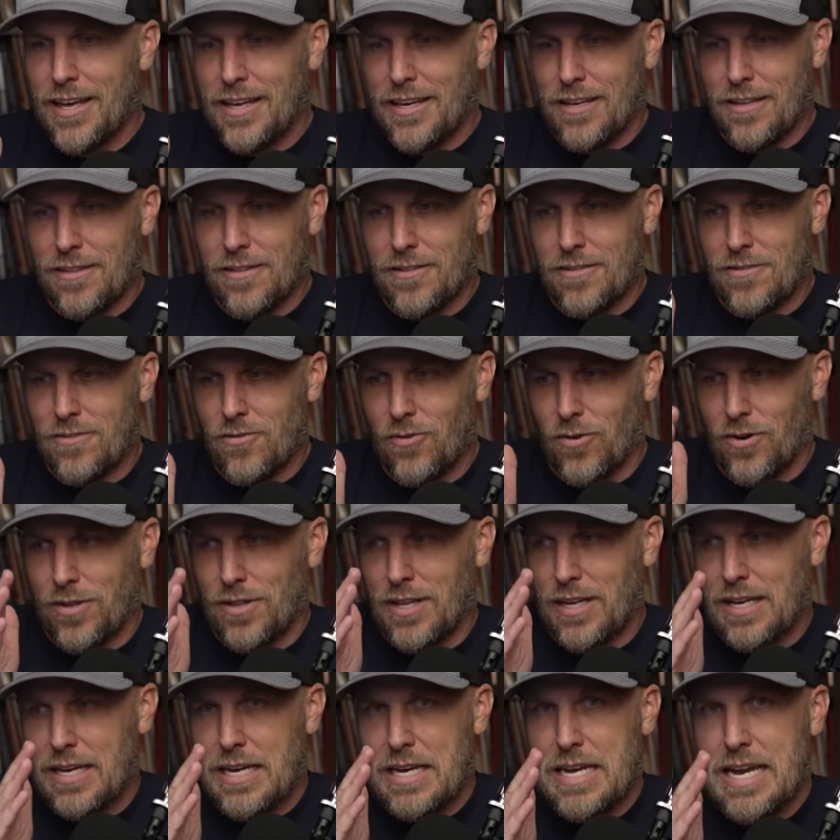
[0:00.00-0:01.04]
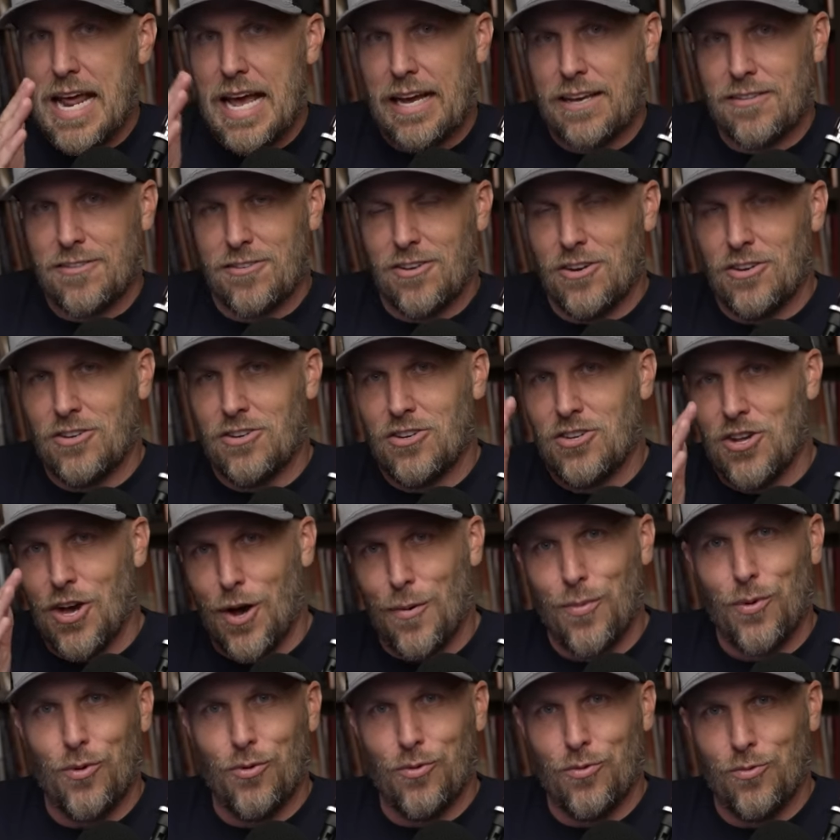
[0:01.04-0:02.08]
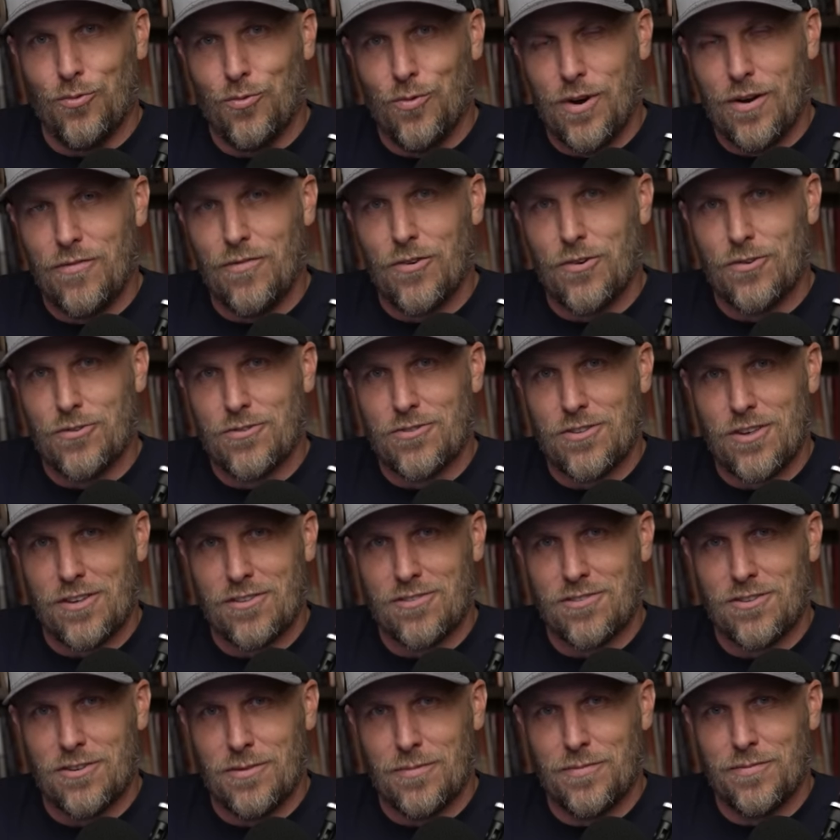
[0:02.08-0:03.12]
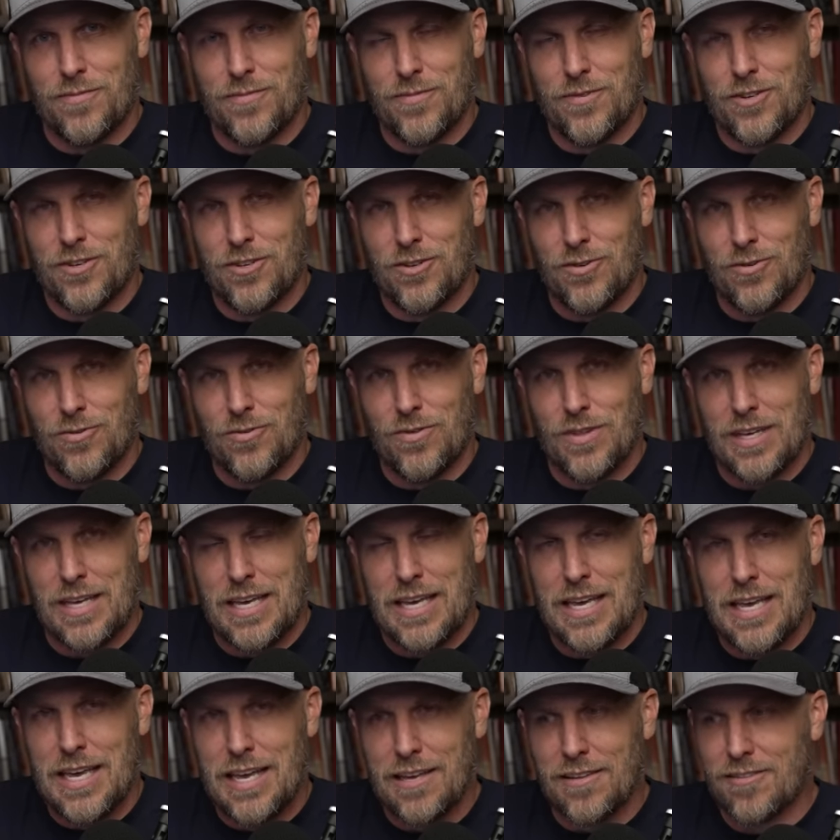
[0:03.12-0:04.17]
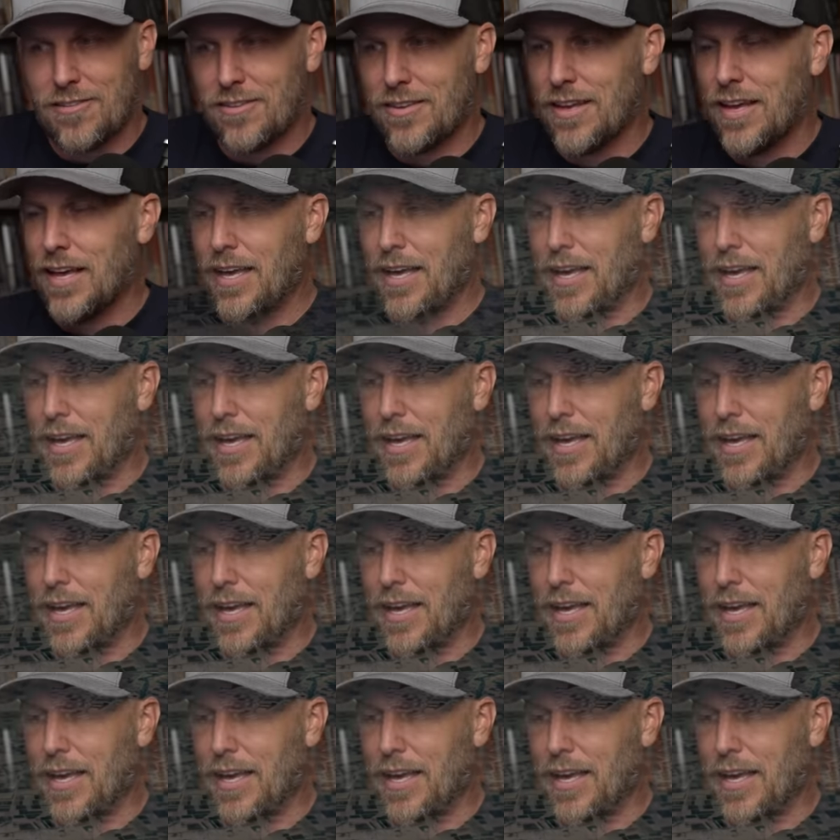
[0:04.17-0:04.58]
It's sort of the next double river system to the east.